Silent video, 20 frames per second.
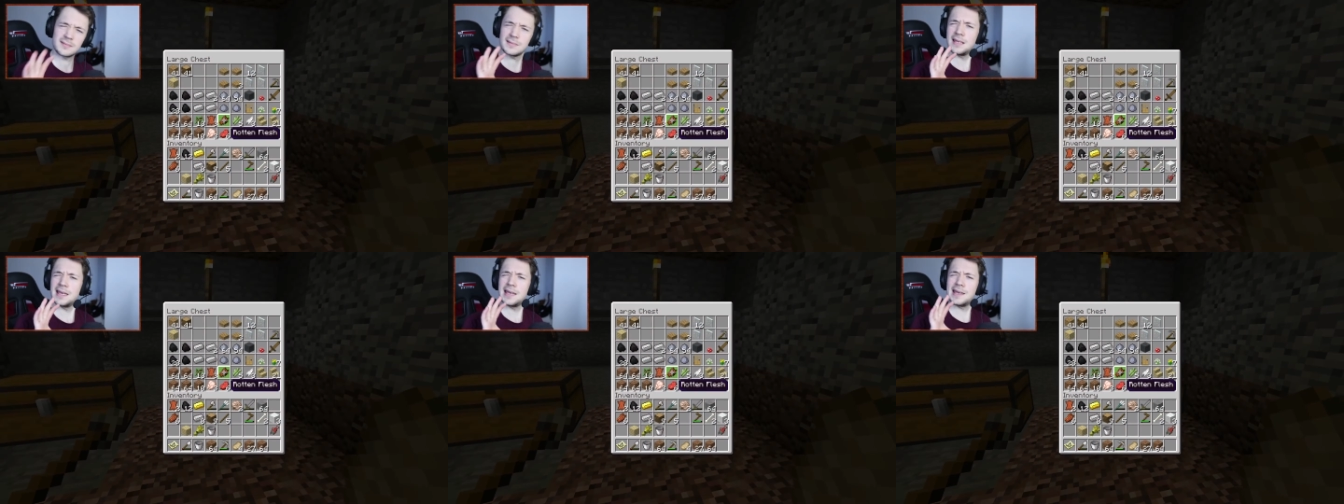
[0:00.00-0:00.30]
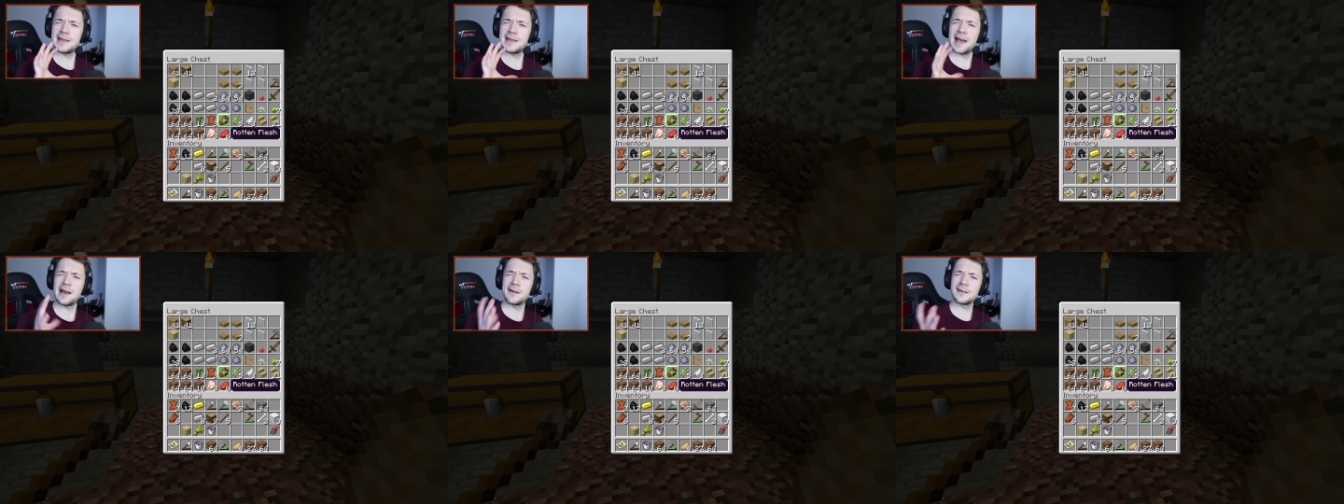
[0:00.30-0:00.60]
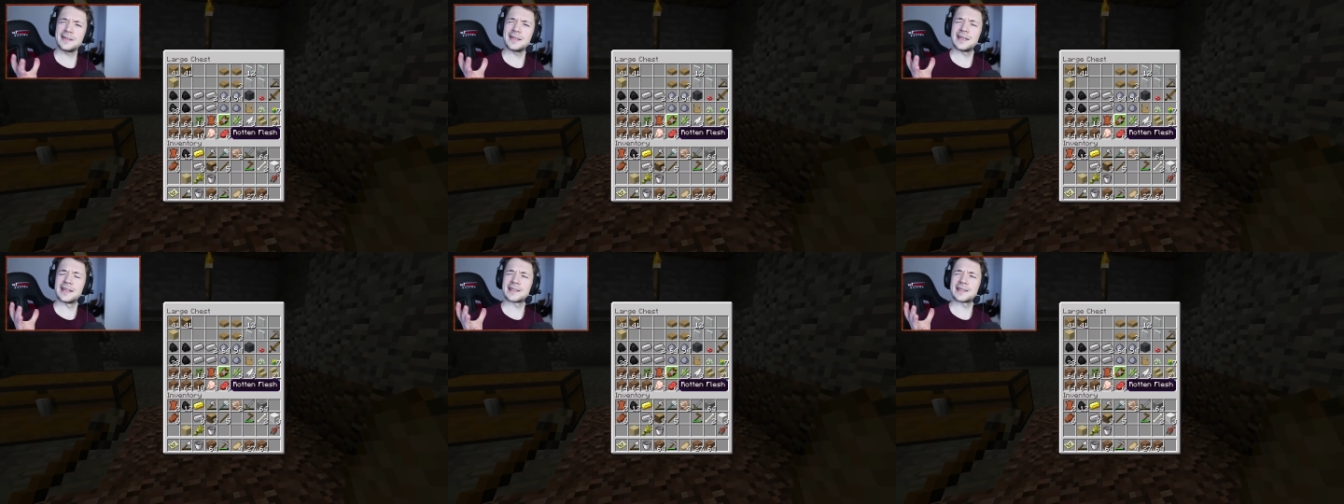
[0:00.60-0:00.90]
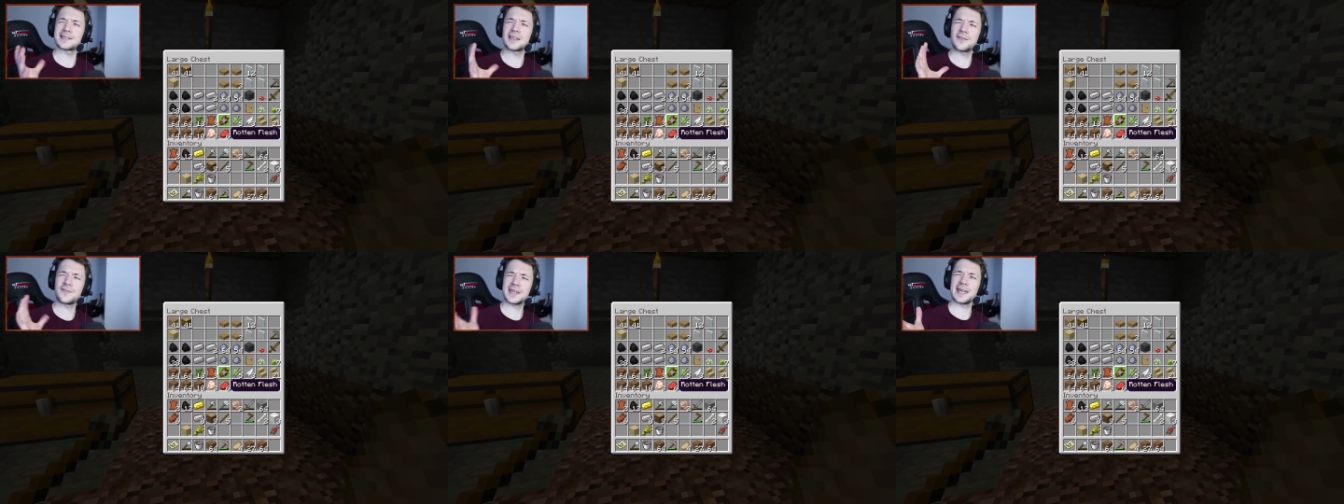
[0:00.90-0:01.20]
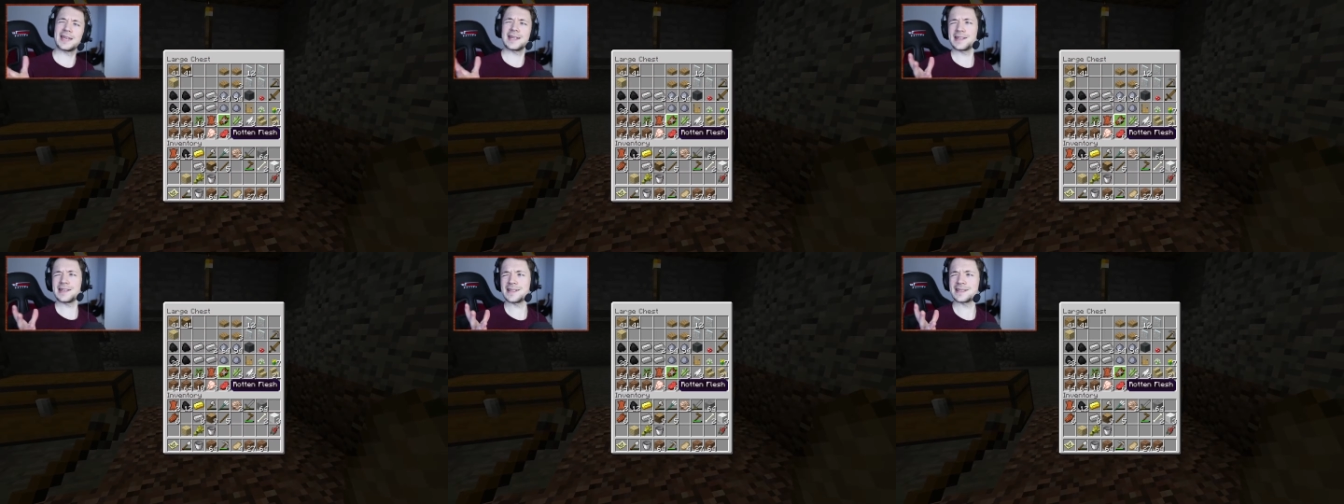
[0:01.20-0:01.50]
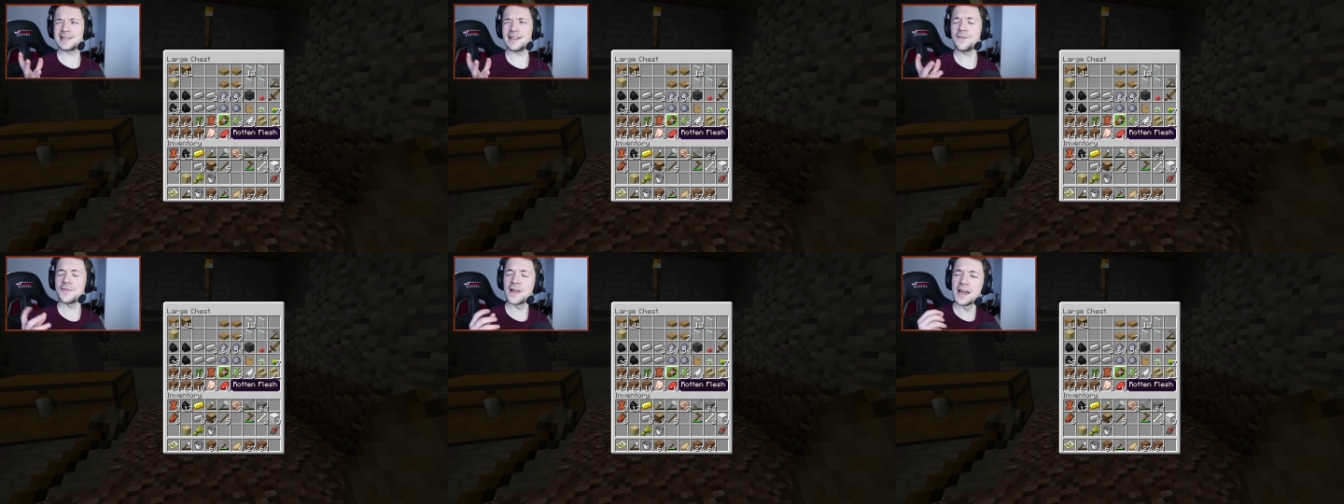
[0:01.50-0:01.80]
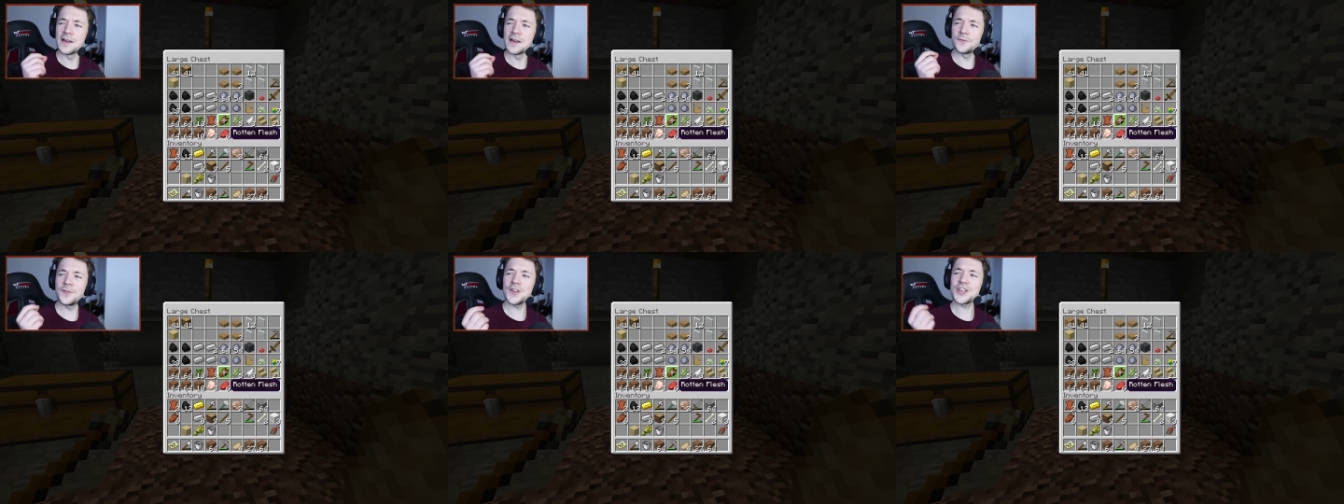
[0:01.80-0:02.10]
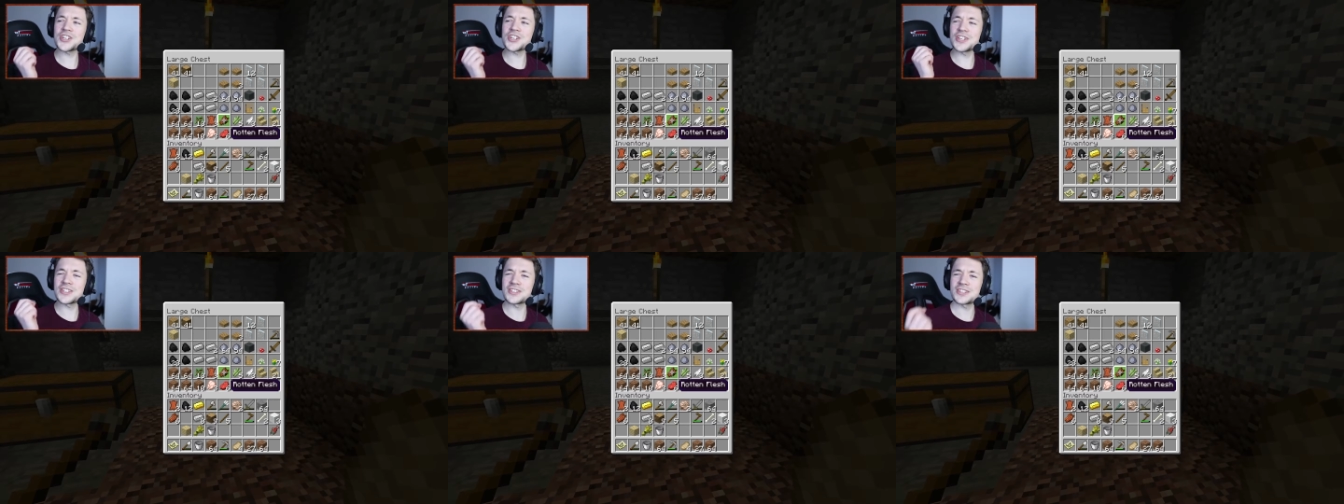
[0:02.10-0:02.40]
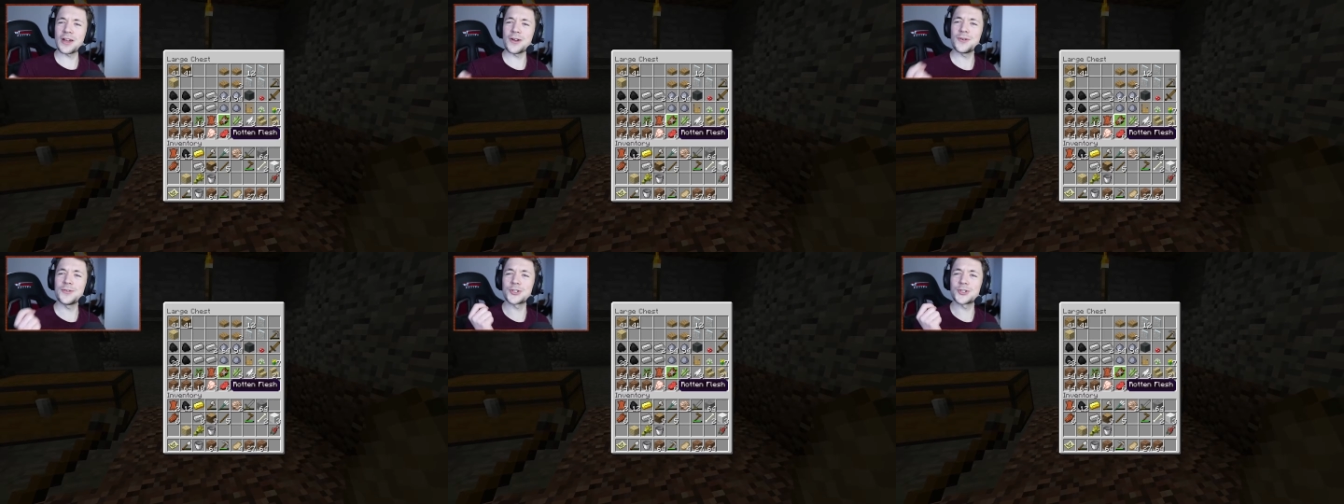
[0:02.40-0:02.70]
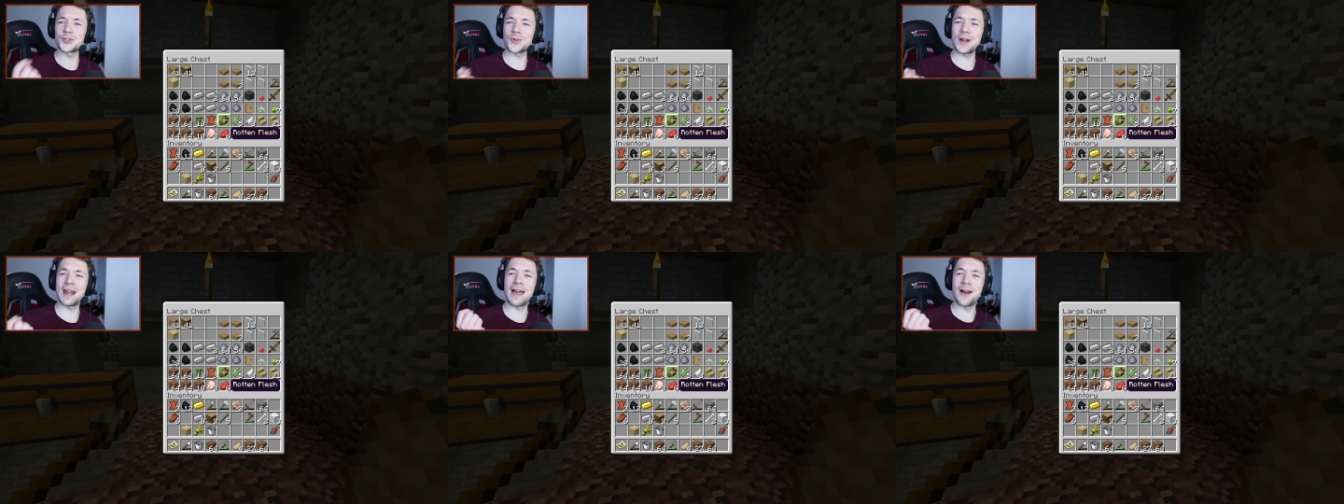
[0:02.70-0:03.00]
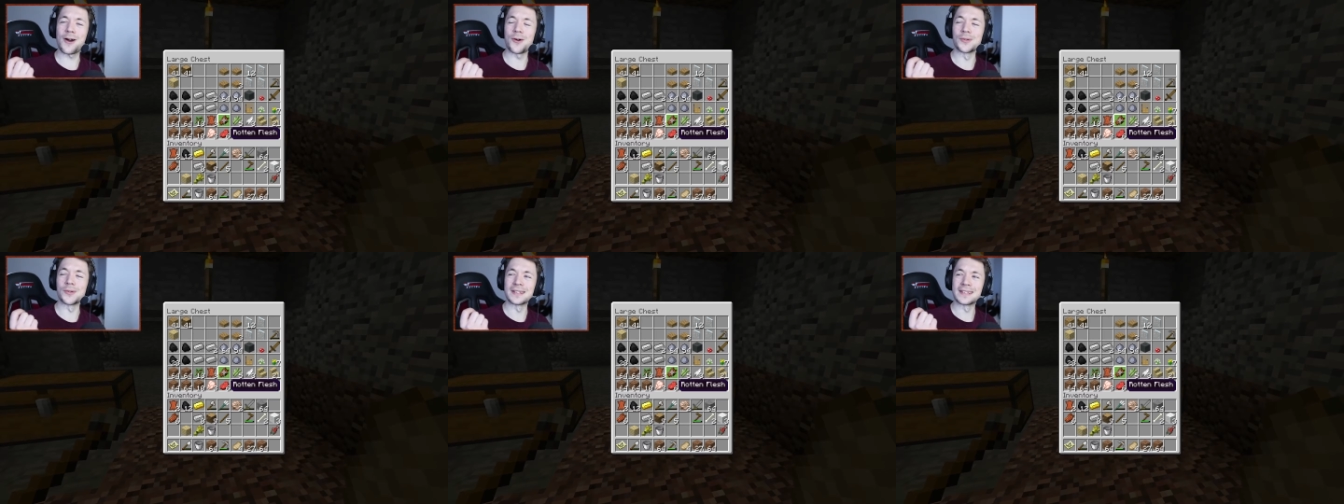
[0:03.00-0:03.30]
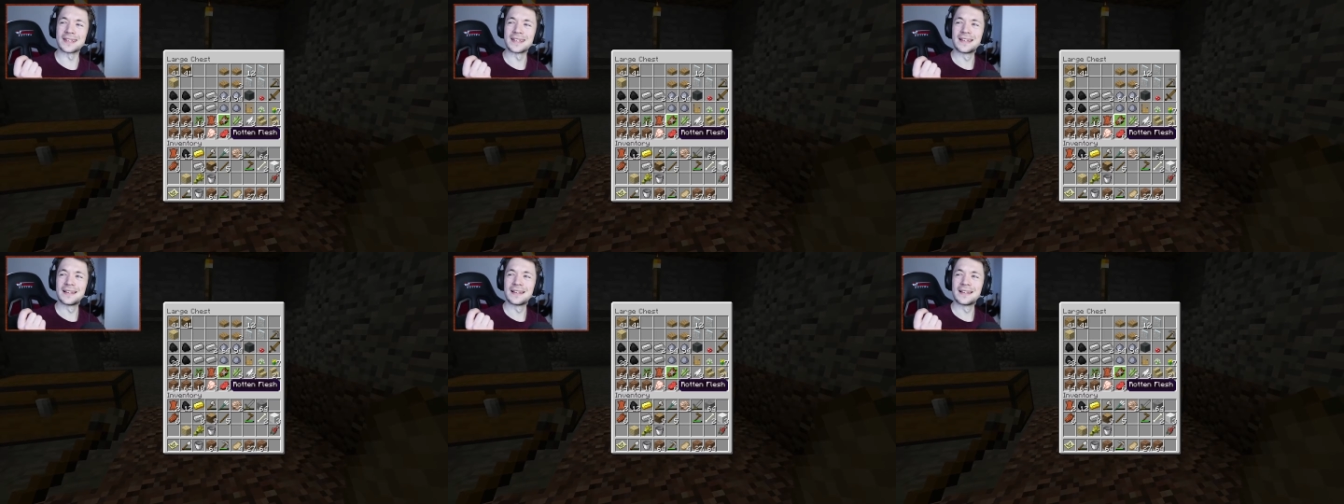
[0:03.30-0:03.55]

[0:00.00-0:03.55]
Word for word: eh, how did it suffocated itself? Fishes don't drown.